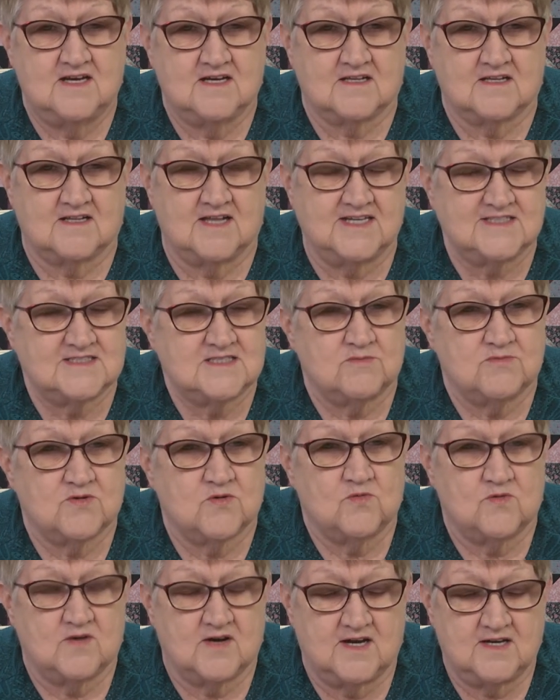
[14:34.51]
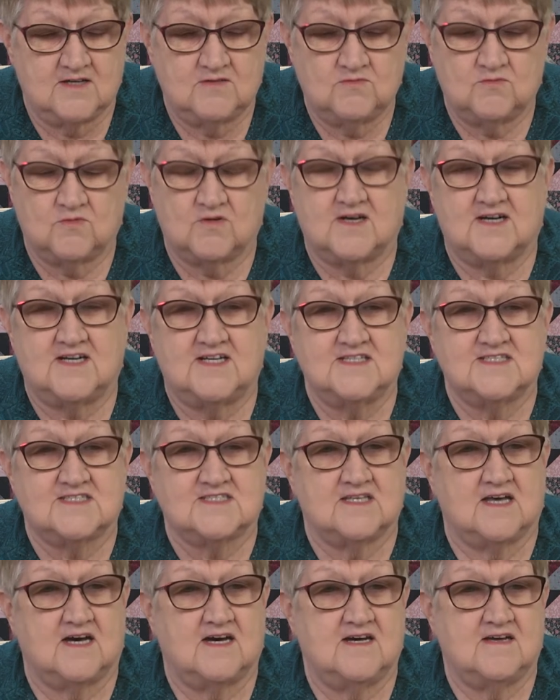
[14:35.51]
Class number one was
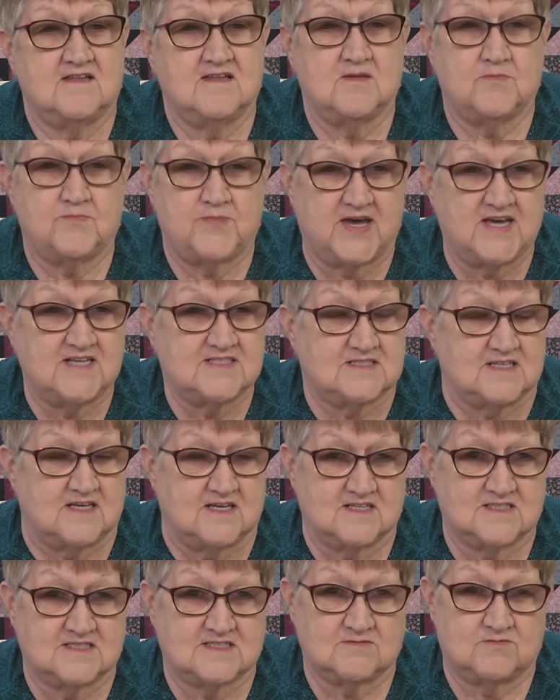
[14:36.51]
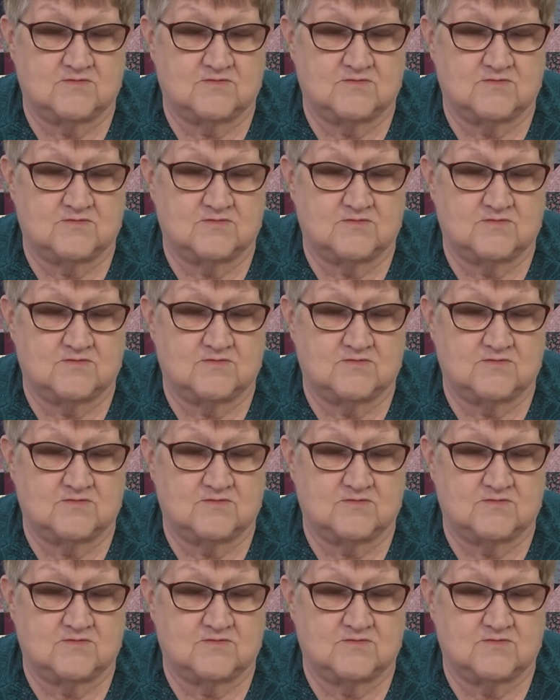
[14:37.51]
uh, the basics.